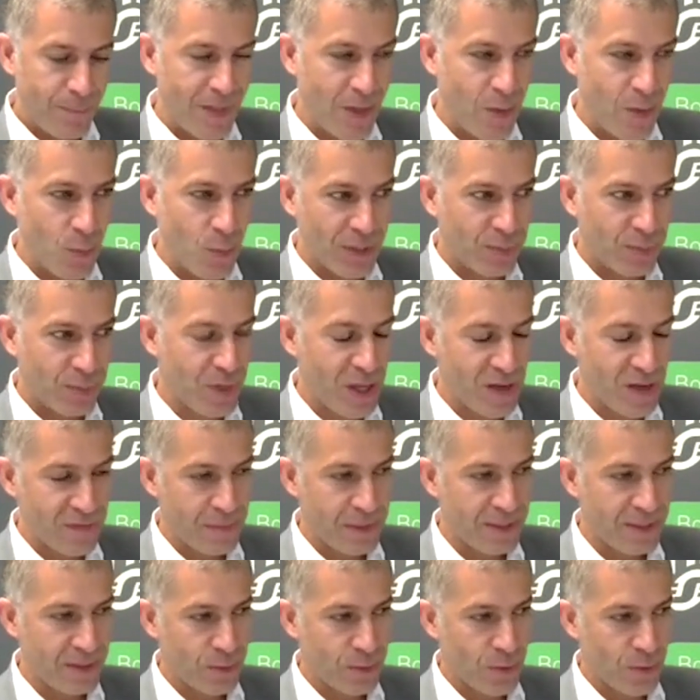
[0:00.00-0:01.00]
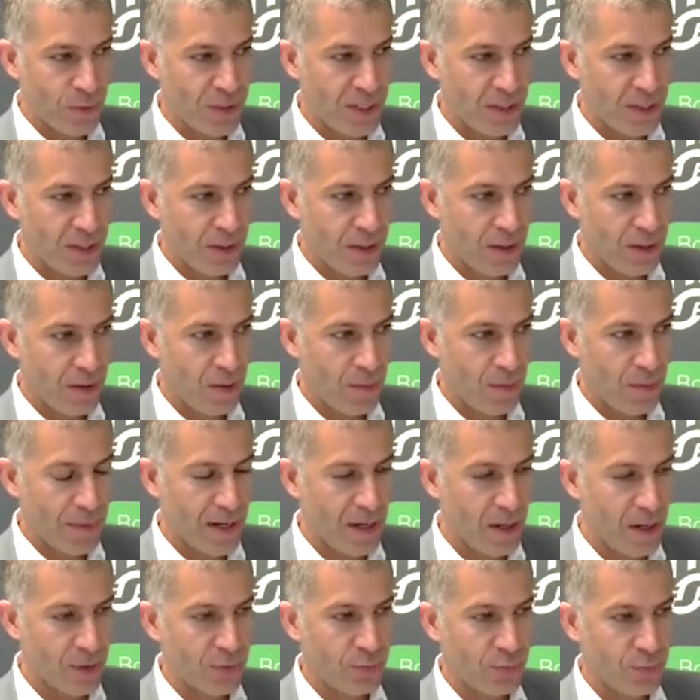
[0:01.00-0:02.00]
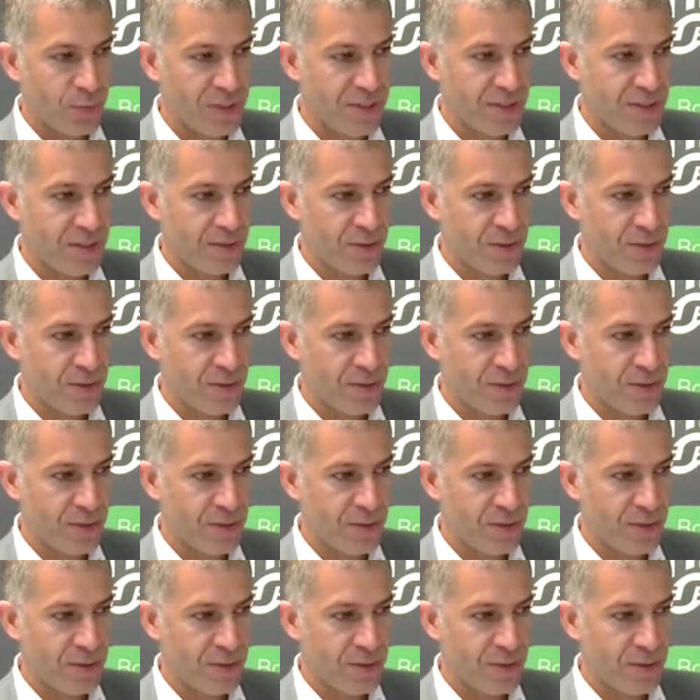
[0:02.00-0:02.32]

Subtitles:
what we have been talking about with